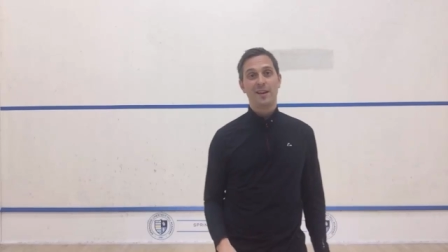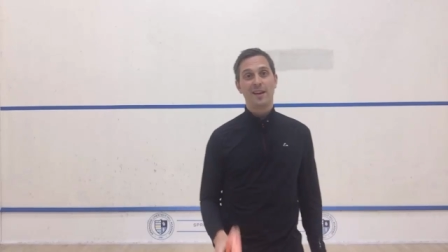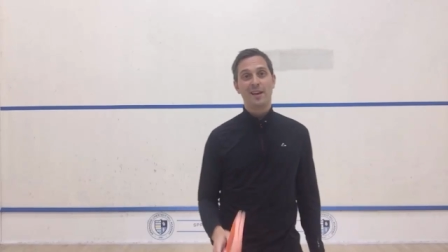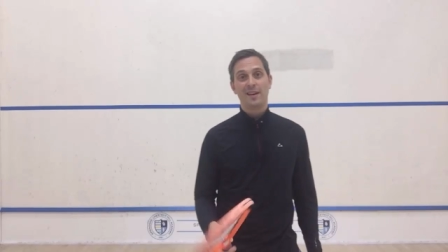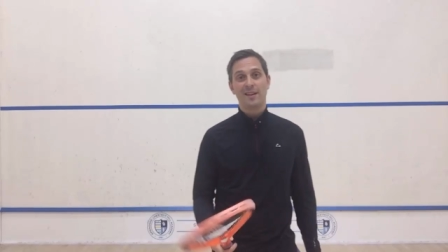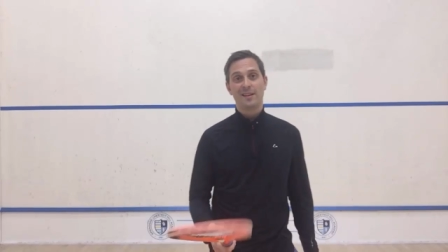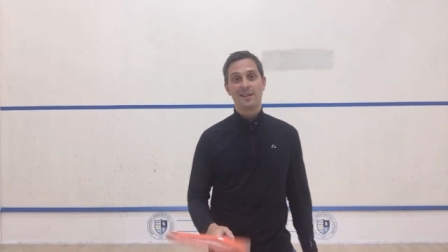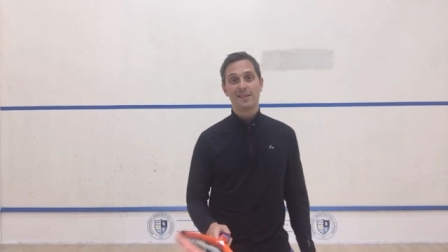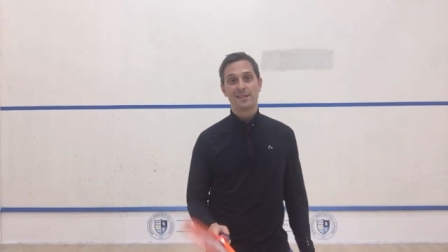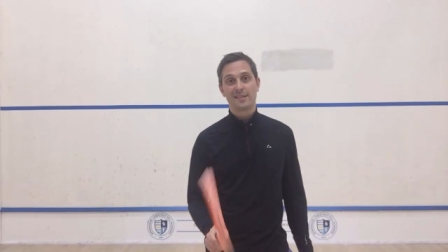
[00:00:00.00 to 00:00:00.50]

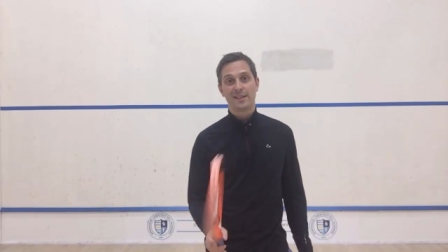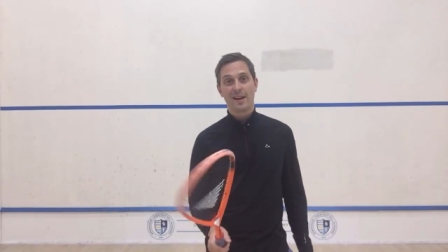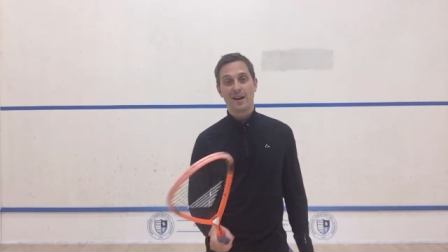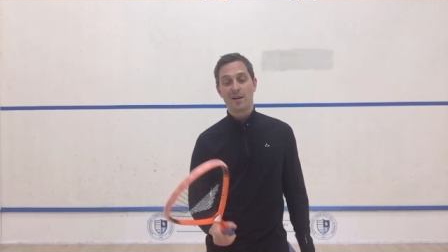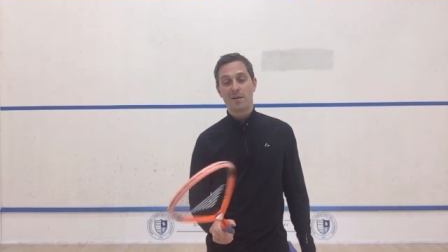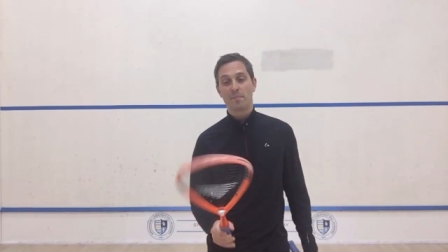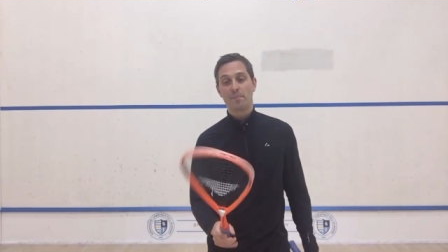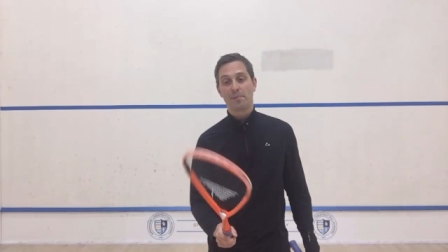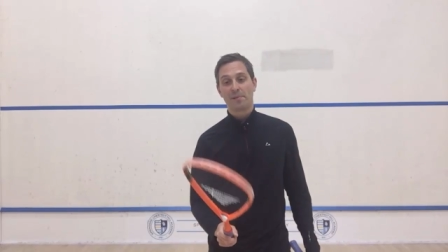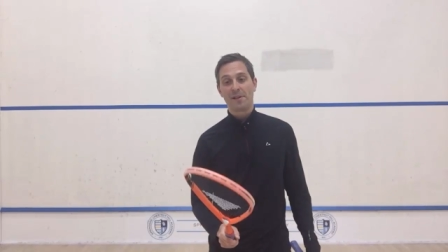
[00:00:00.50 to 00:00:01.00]
day it is and how
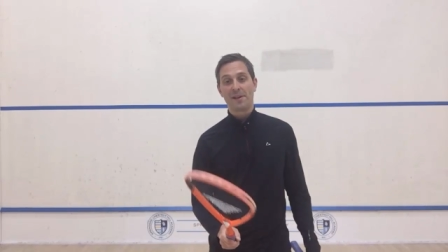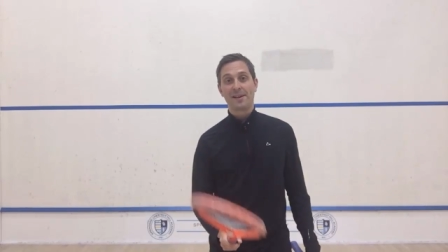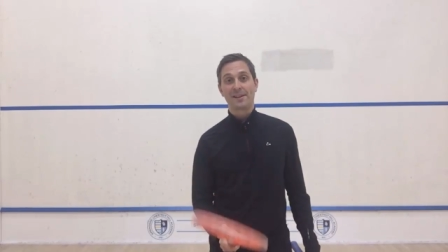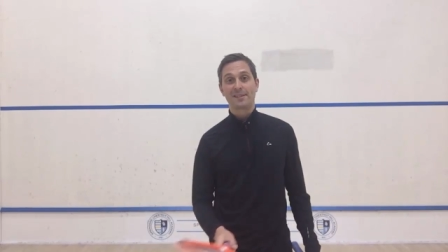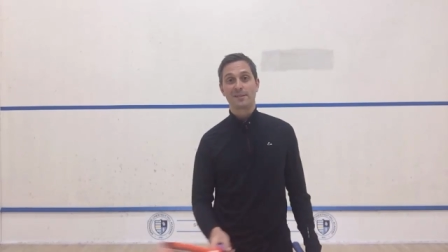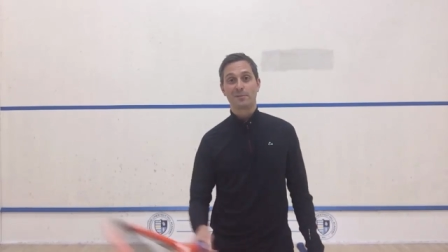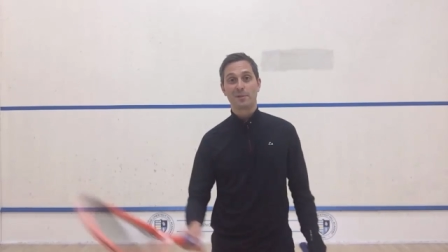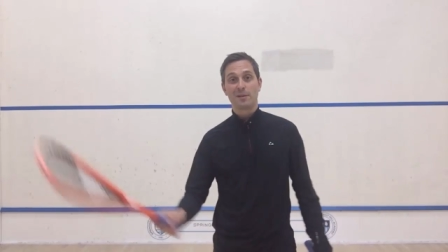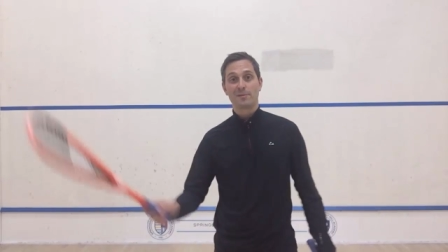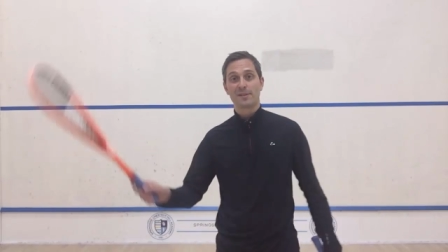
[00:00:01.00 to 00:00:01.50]
I'm playing,
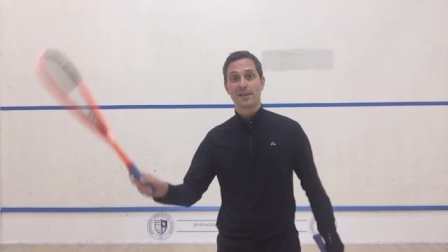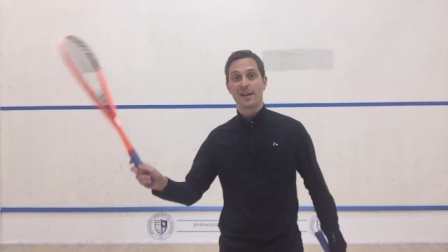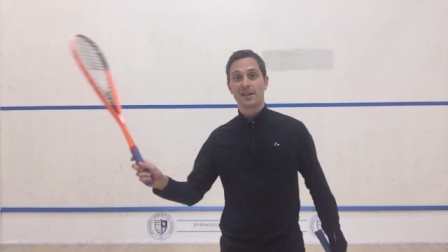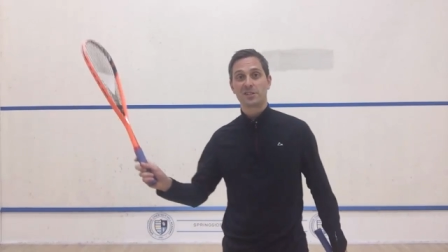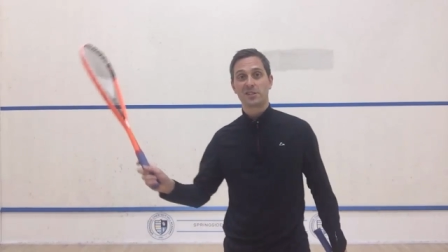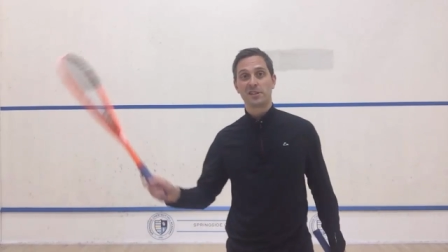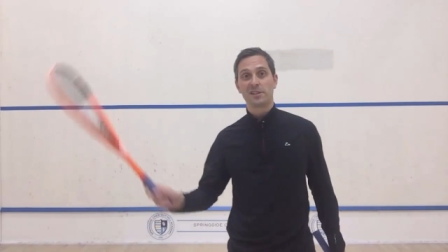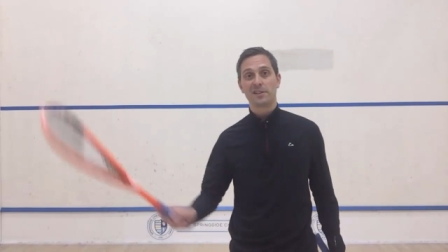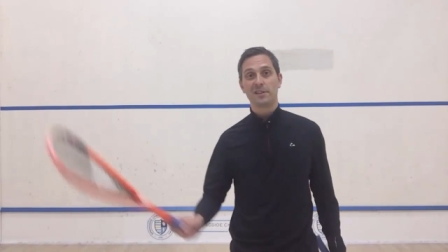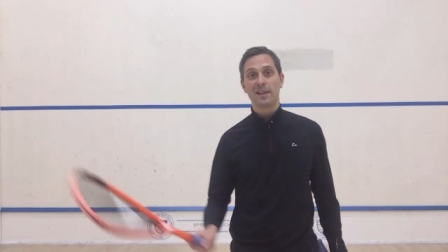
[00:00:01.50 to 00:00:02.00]
sometimes I
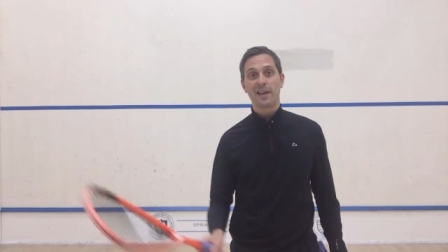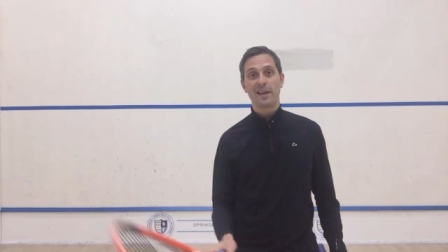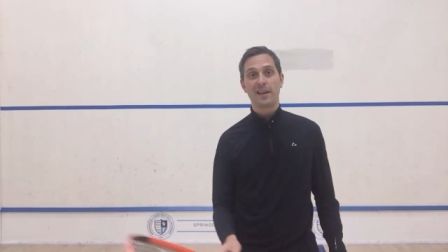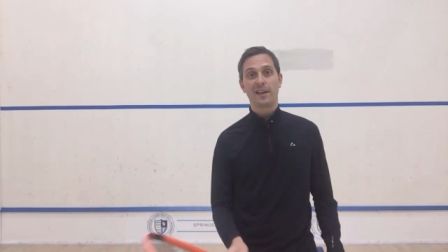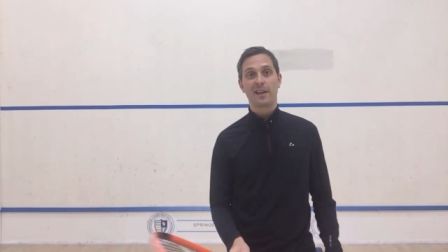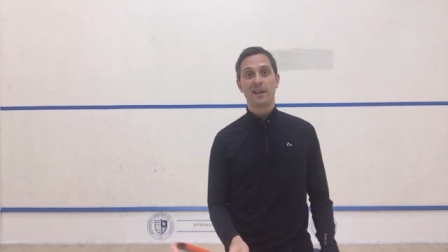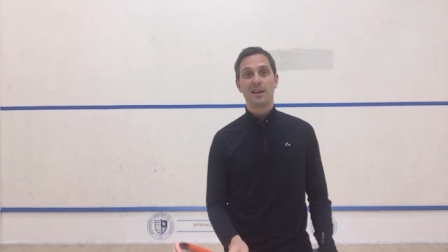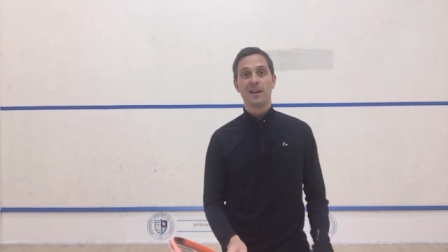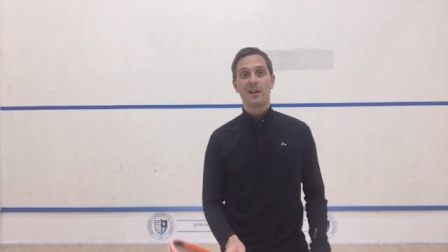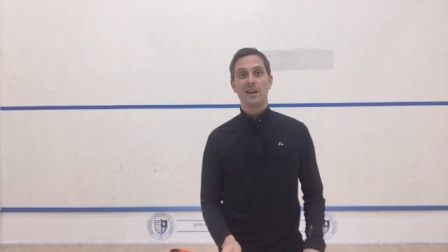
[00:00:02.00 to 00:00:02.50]
actually
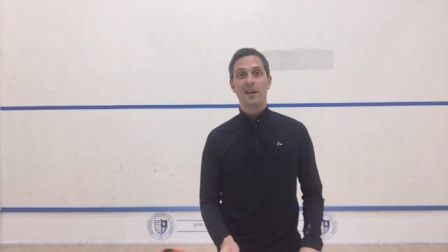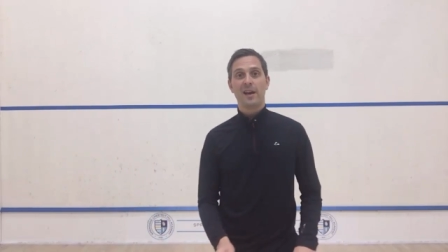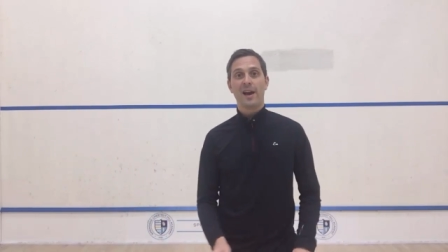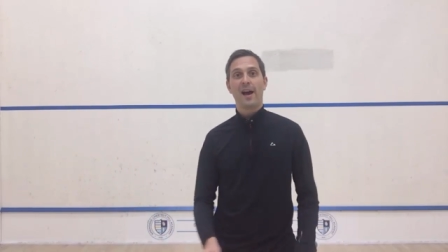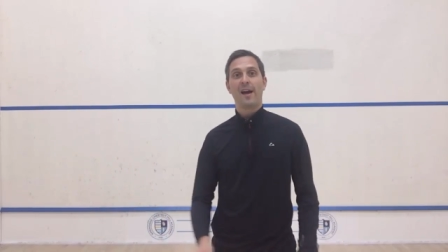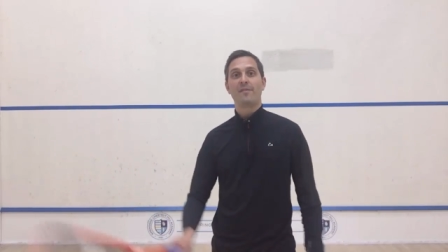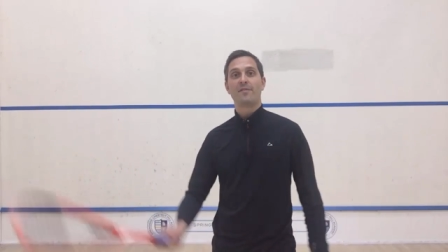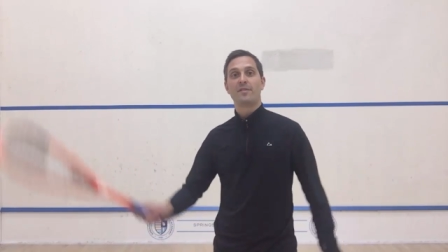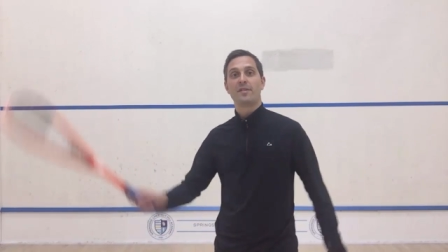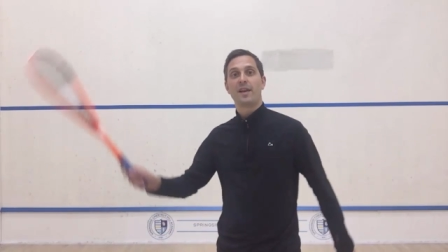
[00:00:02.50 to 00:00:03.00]
like
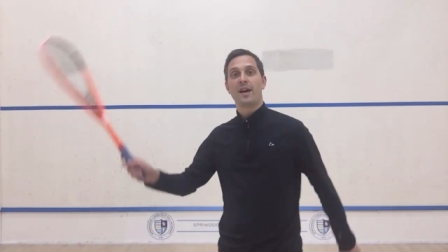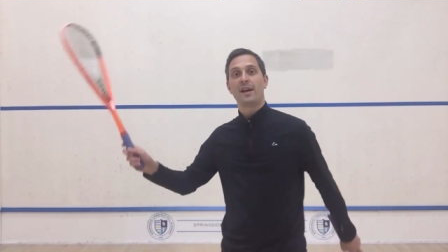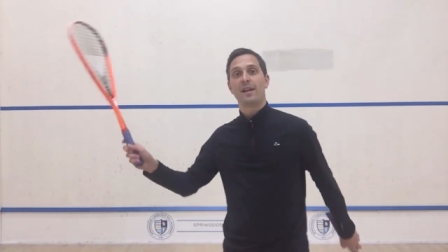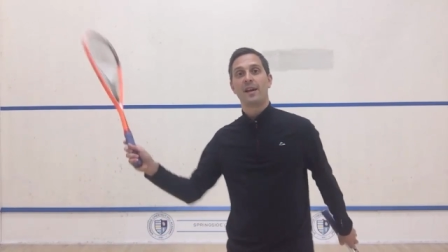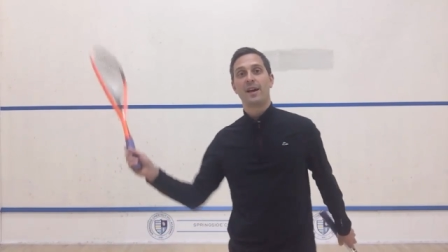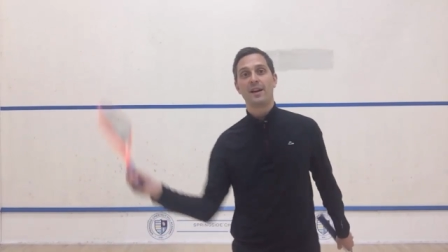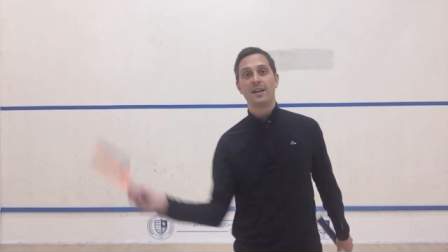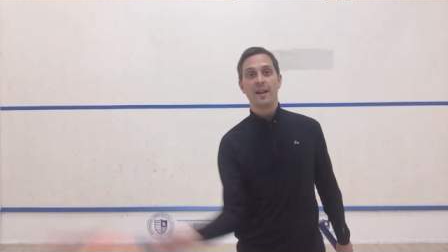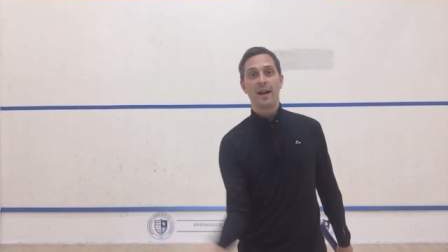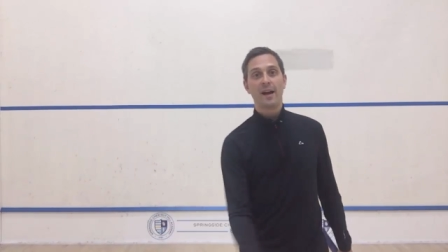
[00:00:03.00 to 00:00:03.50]
having that
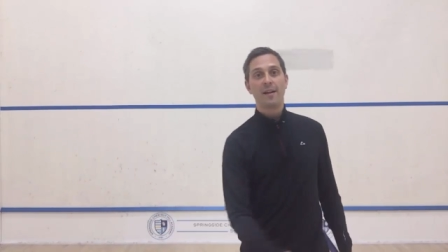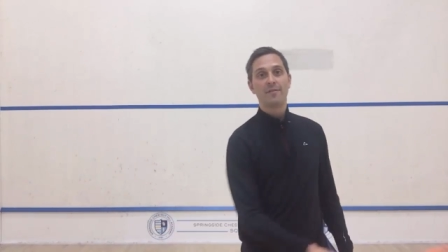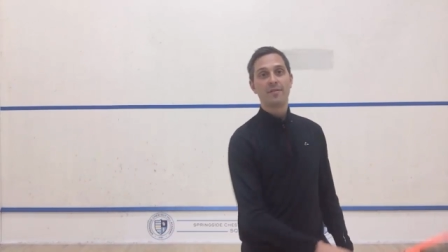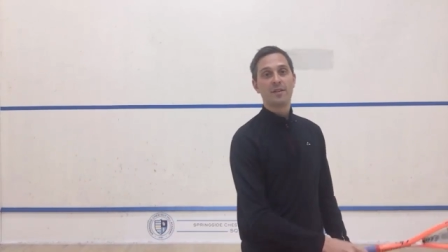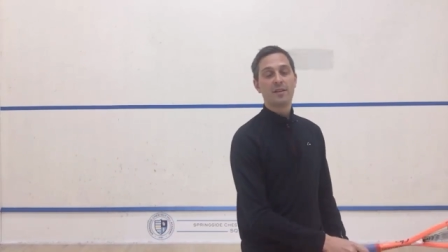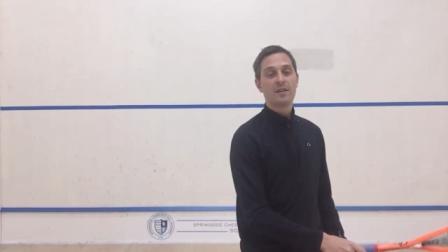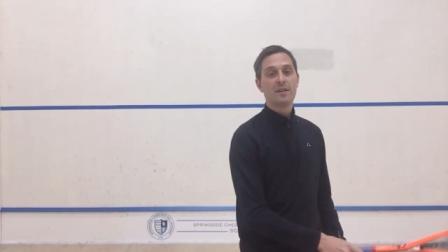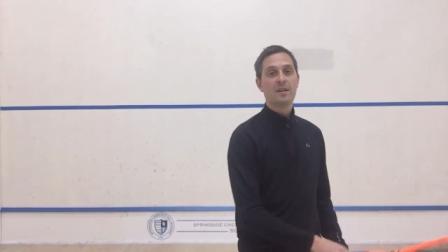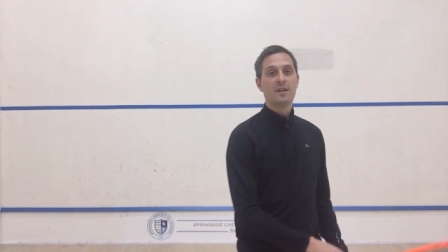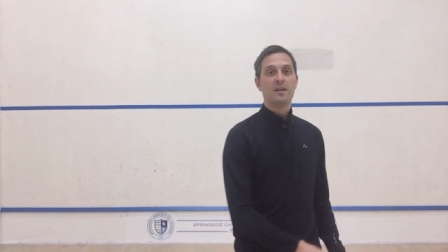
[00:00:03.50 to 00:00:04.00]

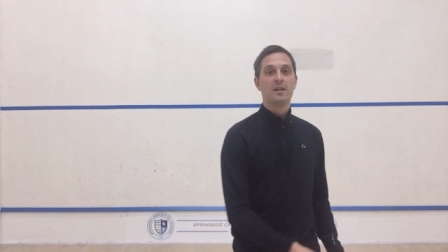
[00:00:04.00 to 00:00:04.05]
head-heavy